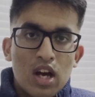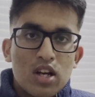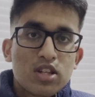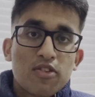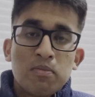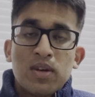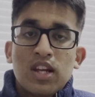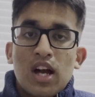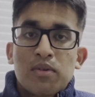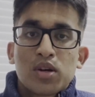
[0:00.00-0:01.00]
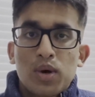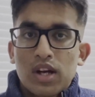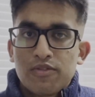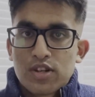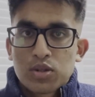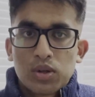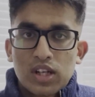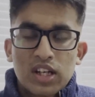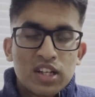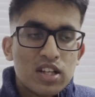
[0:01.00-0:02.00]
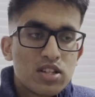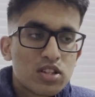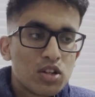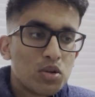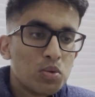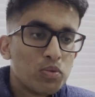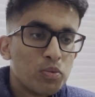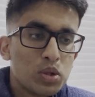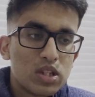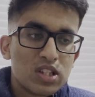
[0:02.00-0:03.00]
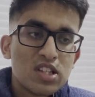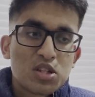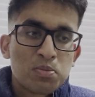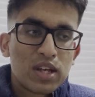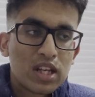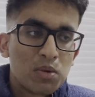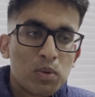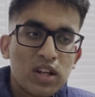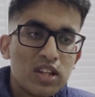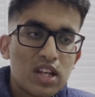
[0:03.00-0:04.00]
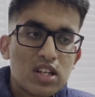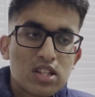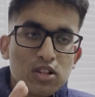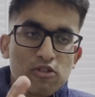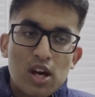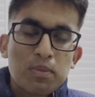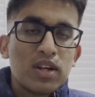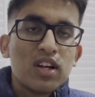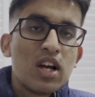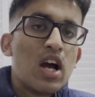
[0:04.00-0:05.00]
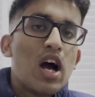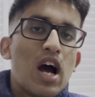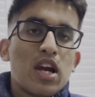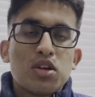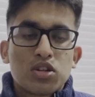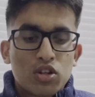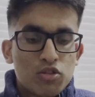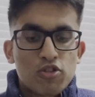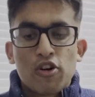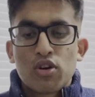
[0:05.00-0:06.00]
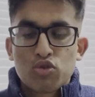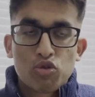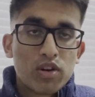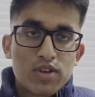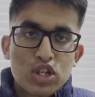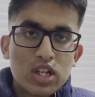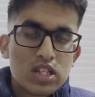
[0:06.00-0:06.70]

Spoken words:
So for me, I'm quite a visual learner. So with decision making, when they describe it, I used to draw it visually.